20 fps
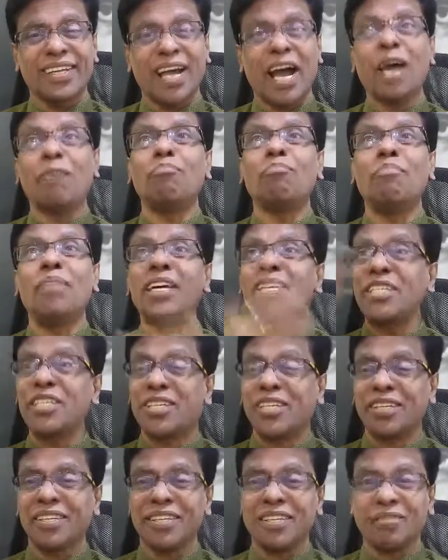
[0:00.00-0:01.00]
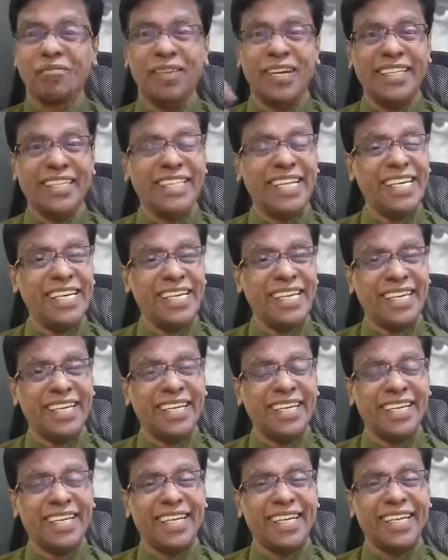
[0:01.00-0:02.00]
I'm blessed, wealthy,
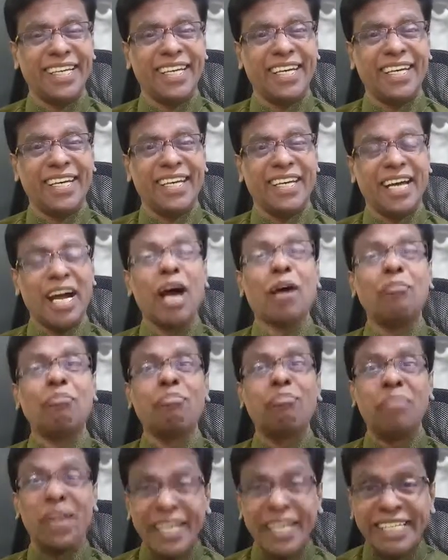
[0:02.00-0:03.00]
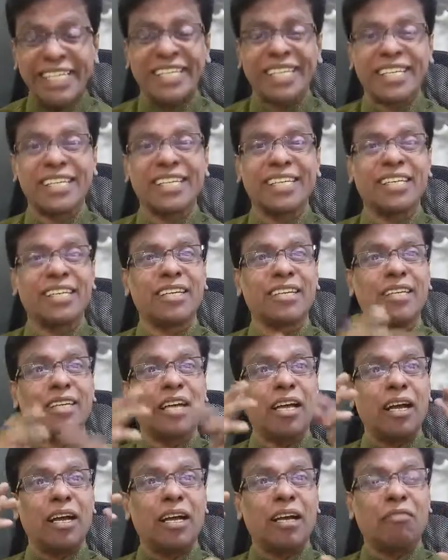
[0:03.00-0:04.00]
I'm blessed
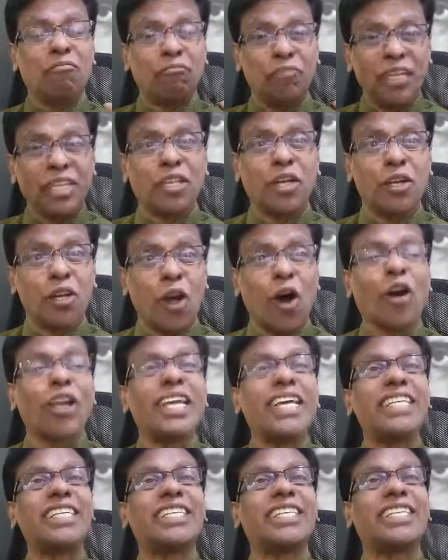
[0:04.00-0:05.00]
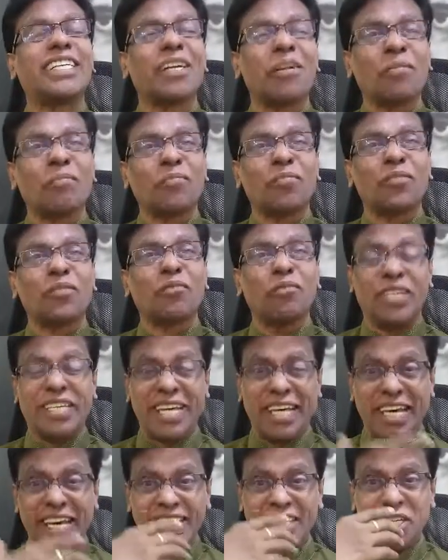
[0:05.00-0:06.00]
with the knowledge which
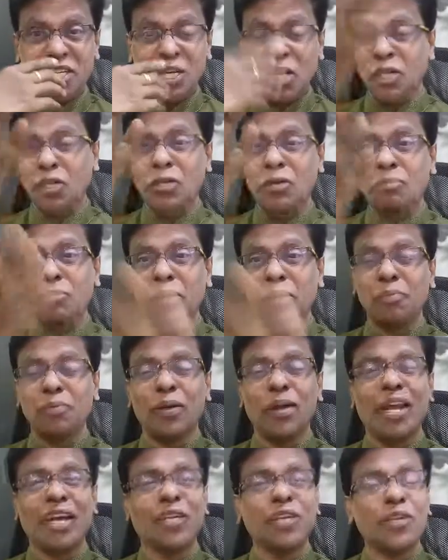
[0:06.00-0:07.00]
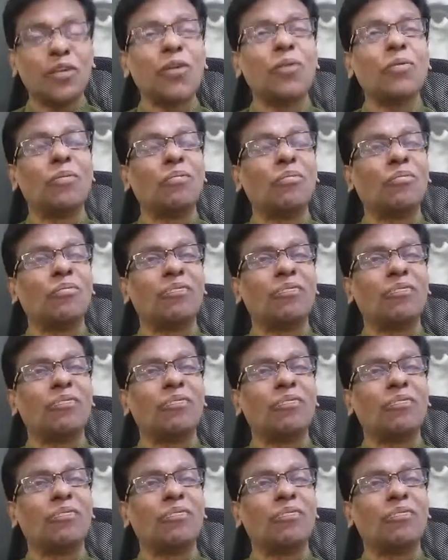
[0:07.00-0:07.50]
I can share to people like you.